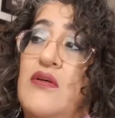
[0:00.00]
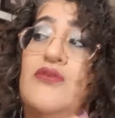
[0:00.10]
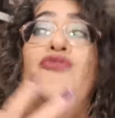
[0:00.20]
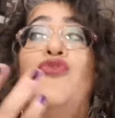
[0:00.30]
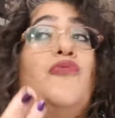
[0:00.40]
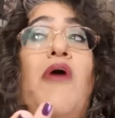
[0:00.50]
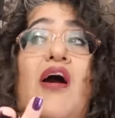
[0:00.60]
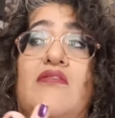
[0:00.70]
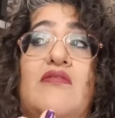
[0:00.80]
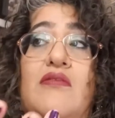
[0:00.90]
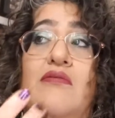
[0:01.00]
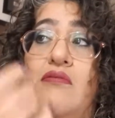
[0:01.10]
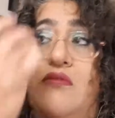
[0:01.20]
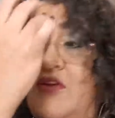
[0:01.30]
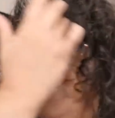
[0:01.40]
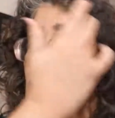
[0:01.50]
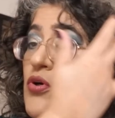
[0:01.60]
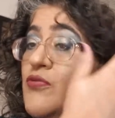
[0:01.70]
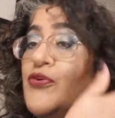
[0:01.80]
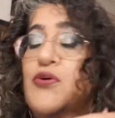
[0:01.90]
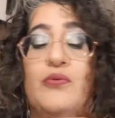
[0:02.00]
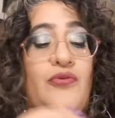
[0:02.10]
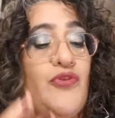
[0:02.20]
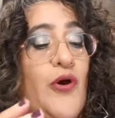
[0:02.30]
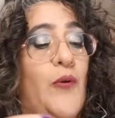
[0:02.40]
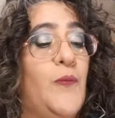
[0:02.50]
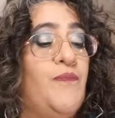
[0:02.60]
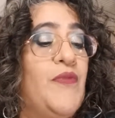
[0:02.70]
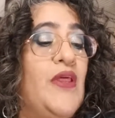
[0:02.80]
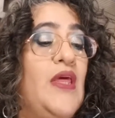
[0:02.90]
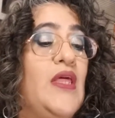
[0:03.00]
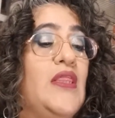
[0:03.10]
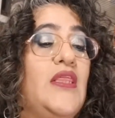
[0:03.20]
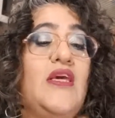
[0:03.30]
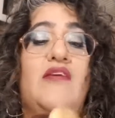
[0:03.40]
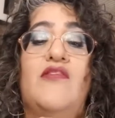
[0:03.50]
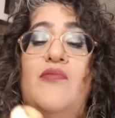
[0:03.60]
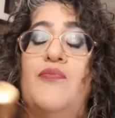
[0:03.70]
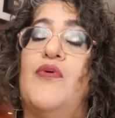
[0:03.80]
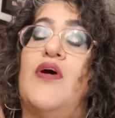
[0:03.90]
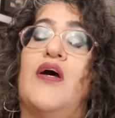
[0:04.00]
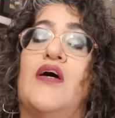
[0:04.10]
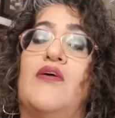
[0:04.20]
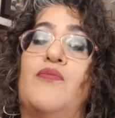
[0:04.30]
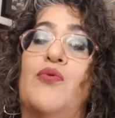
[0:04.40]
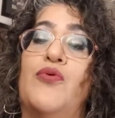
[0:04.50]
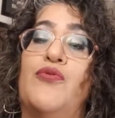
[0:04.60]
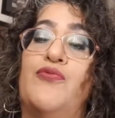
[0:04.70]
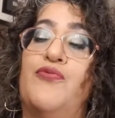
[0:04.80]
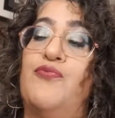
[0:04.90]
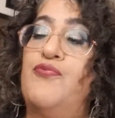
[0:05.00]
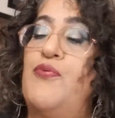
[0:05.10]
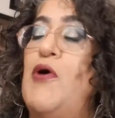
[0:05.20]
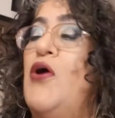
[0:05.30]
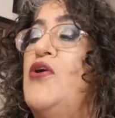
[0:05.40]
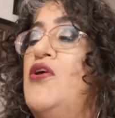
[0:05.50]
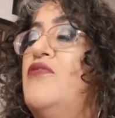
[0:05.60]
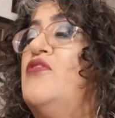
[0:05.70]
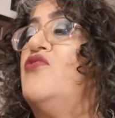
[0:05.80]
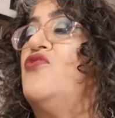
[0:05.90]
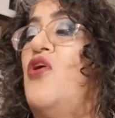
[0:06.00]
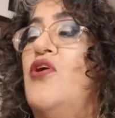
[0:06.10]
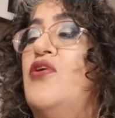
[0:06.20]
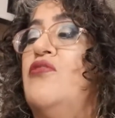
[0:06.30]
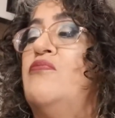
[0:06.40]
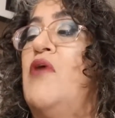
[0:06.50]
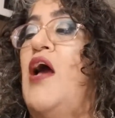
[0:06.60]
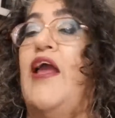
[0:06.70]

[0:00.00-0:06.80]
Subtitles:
your first box doesn't work for you. So these were the part of the start of my